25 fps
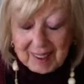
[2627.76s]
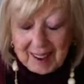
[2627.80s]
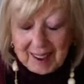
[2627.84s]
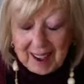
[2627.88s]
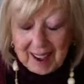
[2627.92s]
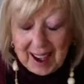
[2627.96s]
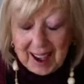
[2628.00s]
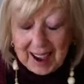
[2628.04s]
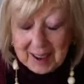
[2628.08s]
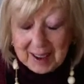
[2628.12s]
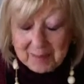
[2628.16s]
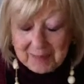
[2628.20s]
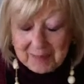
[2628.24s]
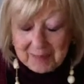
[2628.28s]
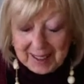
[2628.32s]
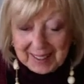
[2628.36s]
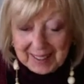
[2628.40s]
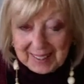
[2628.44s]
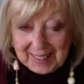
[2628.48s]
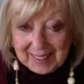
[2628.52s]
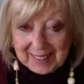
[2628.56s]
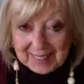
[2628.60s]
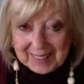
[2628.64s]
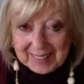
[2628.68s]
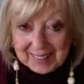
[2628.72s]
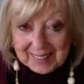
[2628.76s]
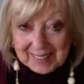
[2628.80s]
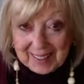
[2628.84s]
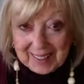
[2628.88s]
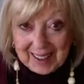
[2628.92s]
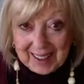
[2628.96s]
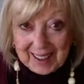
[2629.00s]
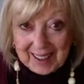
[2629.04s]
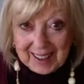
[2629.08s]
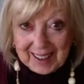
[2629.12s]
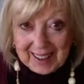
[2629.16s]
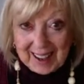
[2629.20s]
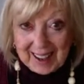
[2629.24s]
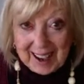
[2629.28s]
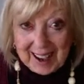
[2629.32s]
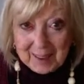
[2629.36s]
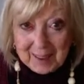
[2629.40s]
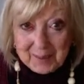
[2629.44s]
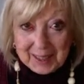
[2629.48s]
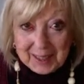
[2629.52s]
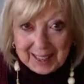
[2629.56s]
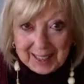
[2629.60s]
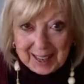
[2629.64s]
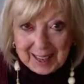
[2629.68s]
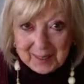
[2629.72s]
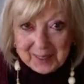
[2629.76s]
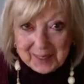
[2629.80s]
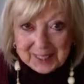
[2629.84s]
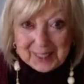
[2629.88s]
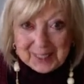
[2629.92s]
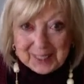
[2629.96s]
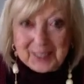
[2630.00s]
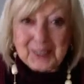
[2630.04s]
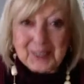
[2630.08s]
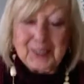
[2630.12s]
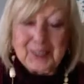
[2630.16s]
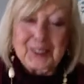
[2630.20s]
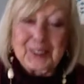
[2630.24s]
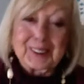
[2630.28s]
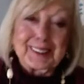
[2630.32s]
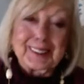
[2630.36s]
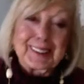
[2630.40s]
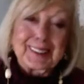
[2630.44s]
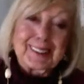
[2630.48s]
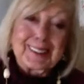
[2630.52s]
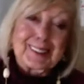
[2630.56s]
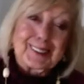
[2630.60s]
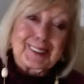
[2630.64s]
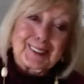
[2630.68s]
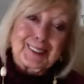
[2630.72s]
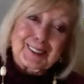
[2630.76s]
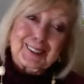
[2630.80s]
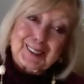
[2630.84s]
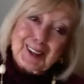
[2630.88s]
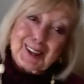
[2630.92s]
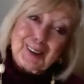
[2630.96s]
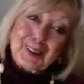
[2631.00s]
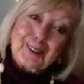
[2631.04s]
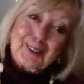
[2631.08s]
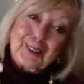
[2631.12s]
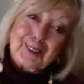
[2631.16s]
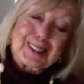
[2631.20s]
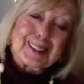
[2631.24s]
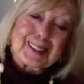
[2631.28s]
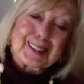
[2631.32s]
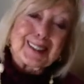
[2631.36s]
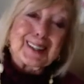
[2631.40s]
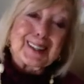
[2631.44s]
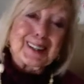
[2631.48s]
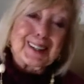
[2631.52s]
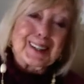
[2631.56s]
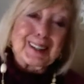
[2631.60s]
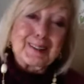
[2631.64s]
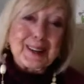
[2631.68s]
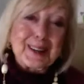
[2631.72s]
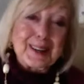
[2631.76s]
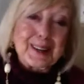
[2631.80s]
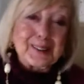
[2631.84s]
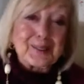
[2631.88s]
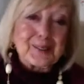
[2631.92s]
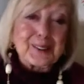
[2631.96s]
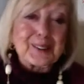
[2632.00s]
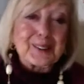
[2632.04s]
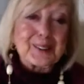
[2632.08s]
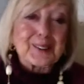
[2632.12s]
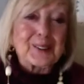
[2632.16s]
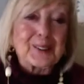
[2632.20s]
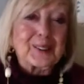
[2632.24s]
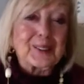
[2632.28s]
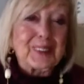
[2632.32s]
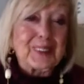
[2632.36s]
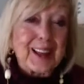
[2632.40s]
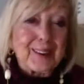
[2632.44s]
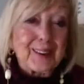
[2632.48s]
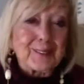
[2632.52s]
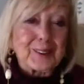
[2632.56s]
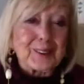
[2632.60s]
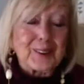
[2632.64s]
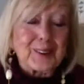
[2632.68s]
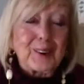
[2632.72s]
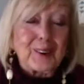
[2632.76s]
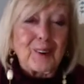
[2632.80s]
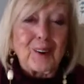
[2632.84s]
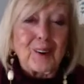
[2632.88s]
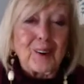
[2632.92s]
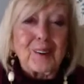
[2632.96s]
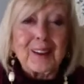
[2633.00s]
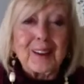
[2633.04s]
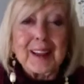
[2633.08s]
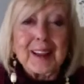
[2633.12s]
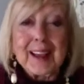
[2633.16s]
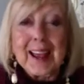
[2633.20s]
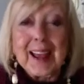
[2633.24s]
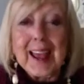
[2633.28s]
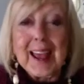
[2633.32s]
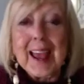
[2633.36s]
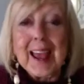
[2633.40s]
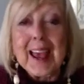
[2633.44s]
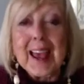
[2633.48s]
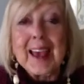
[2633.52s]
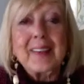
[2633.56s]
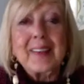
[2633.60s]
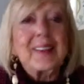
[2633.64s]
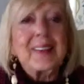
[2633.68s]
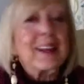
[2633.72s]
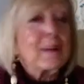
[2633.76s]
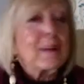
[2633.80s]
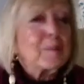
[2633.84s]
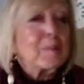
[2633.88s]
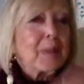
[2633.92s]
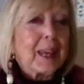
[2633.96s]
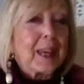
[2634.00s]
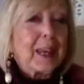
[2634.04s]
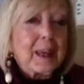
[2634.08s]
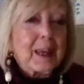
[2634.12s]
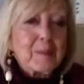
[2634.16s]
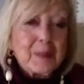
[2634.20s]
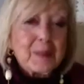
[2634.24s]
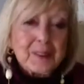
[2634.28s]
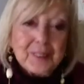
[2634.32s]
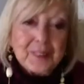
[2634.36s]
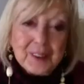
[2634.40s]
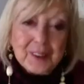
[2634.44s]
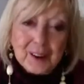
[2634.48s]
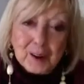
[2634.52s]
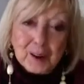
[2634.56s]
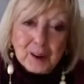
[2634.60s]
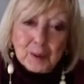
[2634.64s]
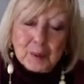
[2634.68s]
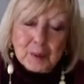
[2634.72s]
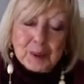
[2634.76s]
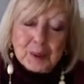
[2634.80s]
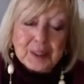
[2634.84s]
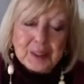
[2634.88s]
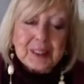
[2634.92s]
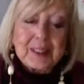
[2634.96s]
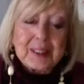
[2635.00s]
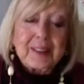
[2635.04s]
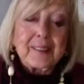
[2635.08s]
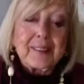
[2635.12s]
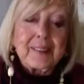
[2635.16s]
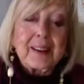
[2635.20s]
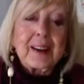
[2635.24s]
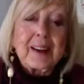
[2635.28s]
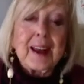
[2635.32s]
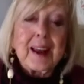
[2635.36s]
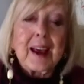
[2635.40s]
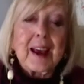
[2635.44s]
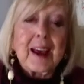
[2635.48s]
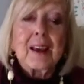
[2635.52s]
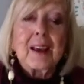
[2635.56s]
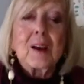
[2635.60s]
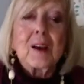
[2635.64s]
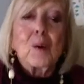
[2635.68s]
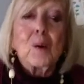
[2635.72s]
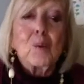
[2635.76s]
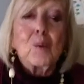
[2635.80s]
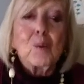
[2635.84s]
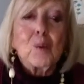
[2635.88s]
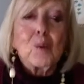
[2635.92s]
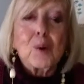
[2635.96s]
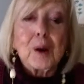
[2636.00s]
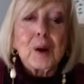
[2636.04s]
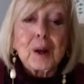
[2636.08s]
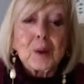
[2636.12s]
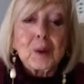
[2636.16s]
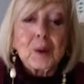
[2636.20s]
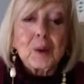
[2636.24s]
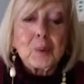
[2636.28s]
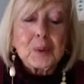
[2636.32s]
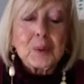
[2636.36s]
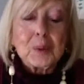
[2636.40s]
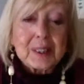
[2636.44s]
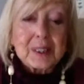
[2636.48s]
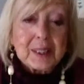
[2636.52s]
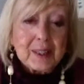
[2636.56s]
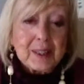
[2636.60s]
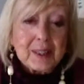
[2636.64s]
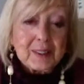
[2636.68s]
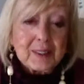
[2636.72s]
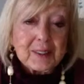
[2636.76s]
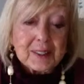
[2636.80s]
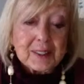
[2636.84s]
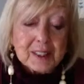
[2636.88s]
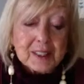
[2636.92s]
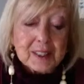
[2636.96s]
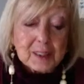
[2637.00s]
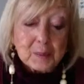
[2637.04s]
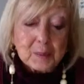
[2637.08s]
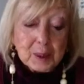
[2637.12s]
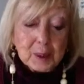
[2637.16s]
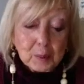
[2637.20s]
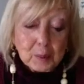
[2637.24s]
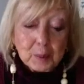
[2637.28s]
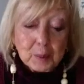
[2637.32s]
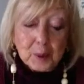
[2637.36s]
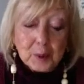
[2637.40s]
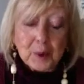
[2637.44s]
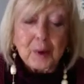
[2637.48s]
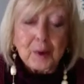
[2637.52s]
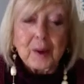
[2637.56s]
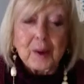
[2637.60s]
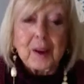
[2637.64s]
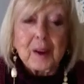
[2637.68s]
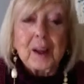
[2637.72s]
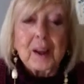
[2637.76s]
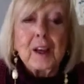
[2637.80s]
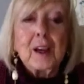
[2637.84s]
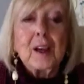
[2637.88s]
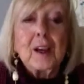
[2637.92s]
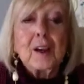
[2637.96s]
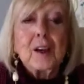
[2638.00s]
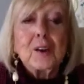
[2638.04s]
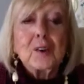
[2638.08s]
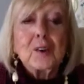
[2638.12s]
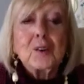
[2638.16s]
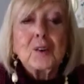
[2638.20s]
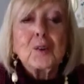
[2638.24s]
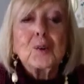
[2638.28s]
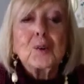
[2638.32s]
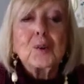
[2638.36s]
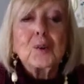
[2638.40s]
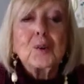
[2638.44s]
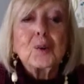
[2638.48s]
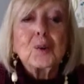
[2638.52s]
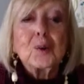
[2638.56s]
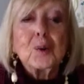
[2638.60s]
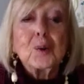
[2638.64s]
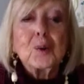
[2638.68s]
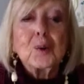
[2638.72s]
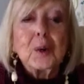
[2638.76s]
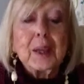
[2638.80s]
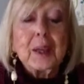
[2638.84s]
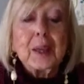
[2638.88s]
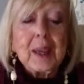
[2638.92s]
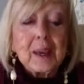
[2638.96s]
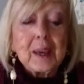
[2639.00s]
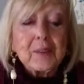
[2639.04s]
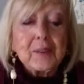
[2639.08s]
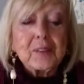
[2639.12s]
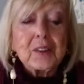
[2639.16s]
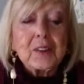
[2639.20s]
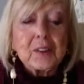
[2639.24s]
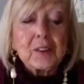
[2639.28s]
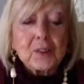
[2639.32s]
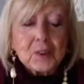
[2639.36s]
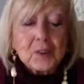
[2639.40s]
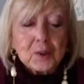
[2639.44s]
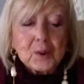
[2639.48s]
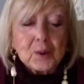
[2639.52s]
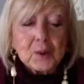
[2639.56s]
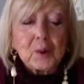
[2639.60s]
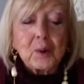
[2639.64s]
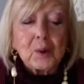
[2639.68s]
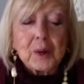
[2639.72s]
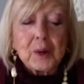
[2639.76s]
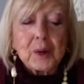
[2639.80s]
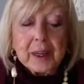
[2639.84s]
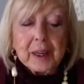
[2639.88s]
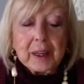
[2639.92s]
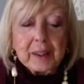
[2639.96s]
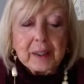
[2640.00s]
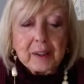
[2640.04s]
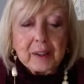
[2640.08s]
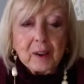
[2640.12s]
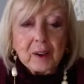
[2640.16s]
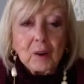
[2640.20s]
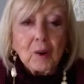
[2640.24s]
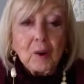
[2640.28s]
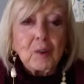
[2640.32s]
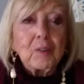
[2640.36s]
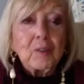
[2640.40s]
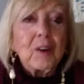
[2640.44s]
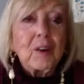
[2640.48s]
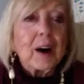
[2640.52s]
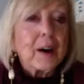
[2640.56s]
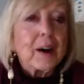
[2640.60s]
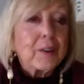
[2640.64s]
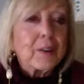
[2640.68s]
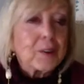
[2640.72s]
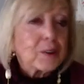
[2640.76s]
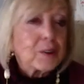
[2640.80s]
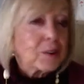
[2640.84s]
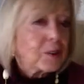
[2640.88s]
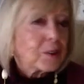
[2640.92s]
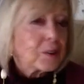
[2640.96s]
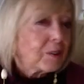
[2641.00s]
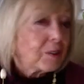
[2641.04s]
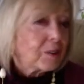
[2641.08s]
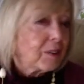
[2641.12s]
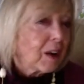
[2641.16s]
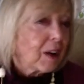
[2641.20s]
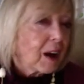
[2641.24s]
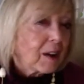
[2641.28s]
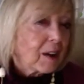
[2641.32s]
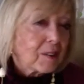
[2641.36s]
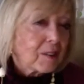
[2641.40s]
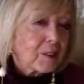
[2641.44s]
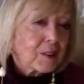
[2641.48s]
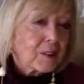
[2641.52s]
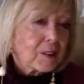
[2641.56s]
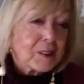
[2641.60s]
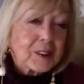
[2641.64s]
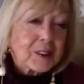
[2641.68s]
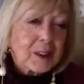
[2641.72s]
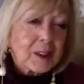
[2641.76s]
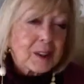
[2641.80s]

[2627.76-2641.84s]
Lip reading: made it. I became a school teacher, so I was in elementary school after all. And then I became a therapist, and then I worked with Steven Spielberg to get the story of other survivors, the